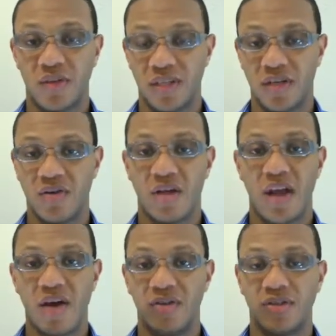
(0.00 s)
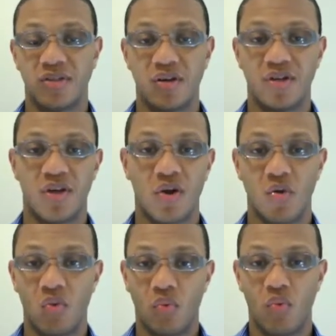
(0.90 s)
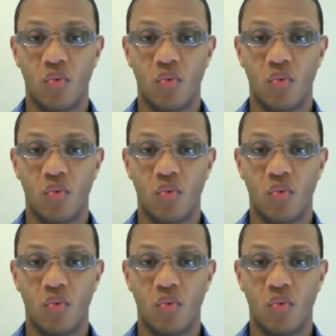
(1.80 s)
because it'll allow you to start to know